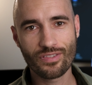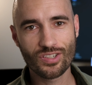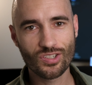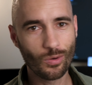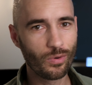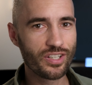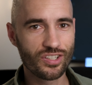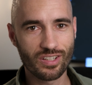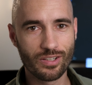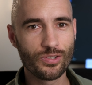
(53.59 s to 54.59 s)
storage
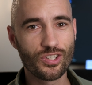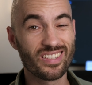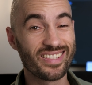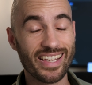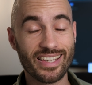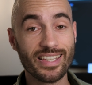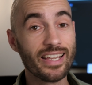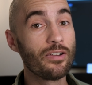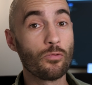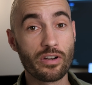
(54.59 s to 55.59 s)
solutions that
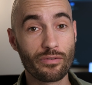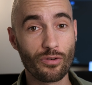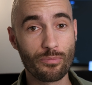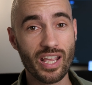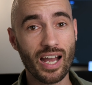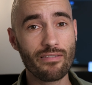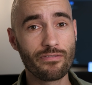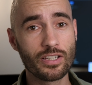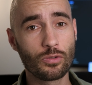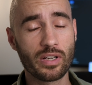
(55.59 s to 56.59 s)
didn't work for me, I
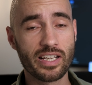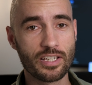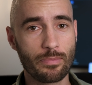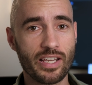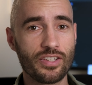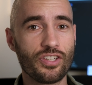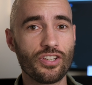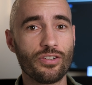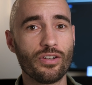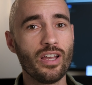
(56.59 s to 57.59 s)
first want to explain
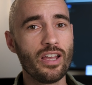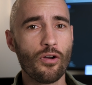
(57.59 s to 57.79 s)
to you